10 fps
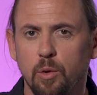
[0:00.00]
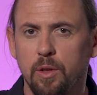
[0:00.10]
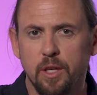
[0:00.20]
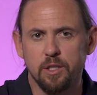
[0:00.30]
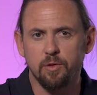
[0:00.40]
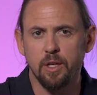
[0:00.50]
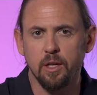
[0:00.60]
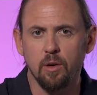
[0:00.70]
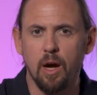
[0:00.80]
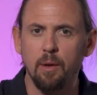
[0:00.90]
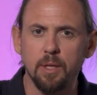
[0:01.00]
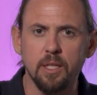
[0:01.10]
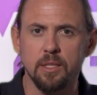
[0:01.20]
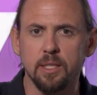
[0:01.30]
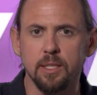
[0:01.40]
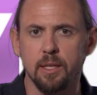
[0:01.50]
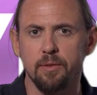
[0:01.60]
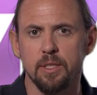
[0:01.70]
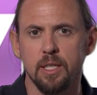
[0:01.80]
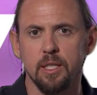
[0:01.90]
in this video, I'm condensing
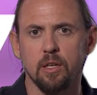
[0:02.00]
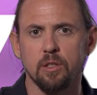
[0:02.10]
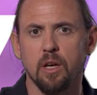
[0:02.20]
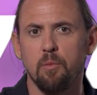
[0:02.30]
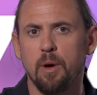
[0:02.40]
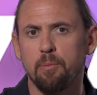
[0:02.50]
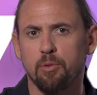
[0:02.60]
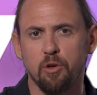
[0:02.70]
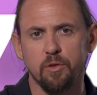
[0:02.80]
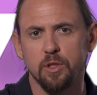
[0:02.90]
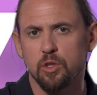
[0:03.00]
17 years of my proven